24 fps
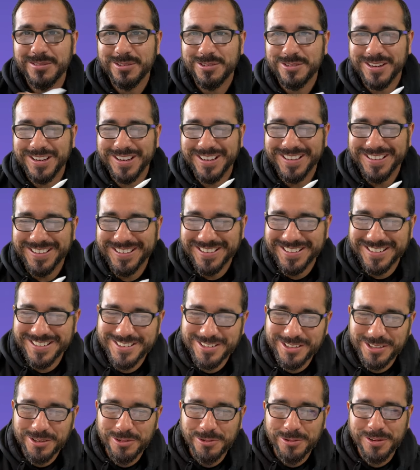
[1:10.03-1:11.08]
right?
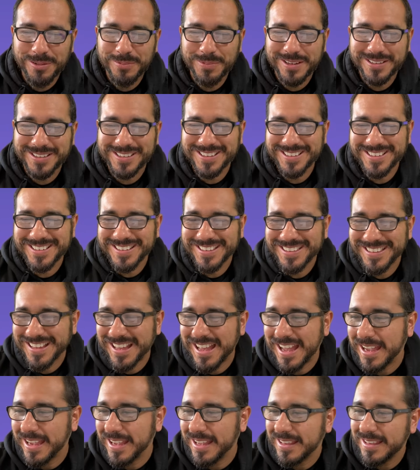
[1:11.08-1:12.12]
So don't worry about the, the
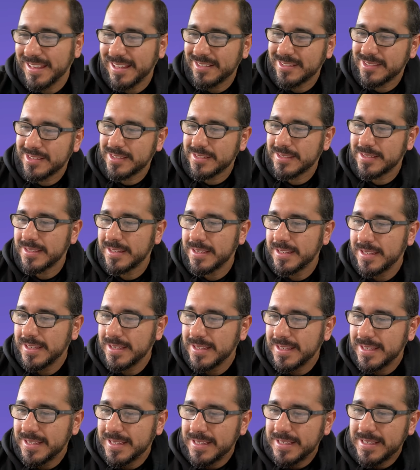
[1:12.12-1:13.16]
height. That was just
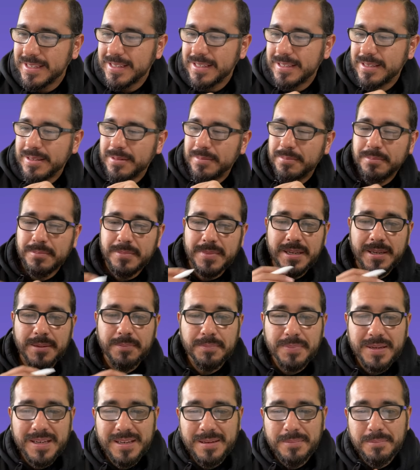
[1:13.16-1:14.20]
me
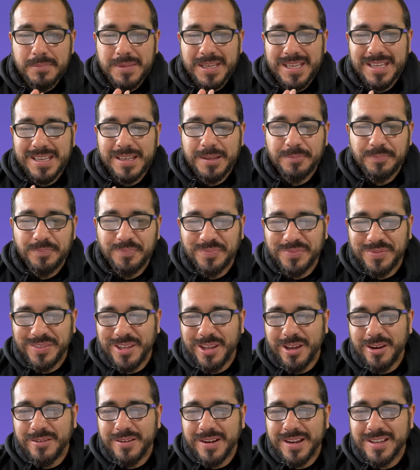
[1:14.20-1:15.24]
being me.
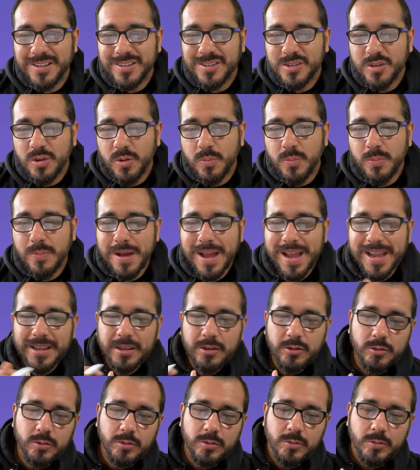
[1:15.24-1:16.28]
All right, so
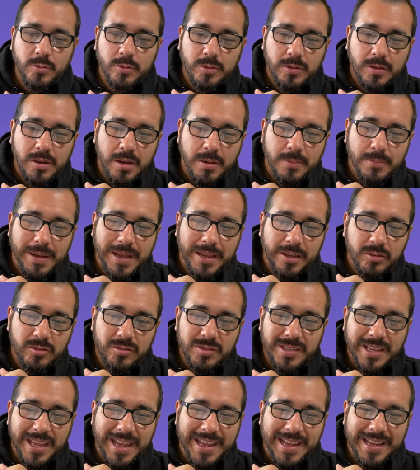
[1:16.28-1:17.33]
Michael, we'll call
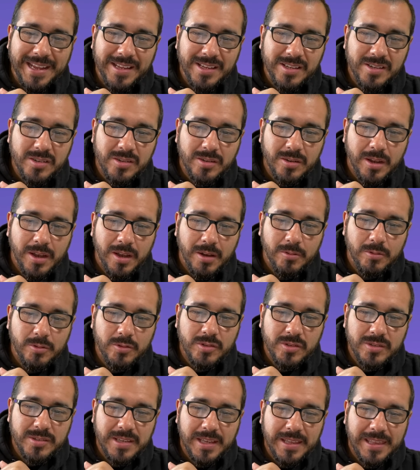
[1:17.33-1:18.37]
Michael's age, uh, we'll
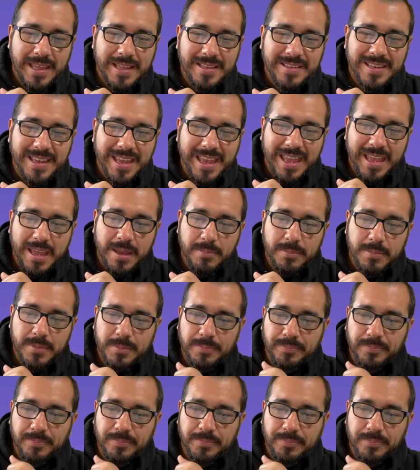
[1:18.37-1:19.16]
just say that's M.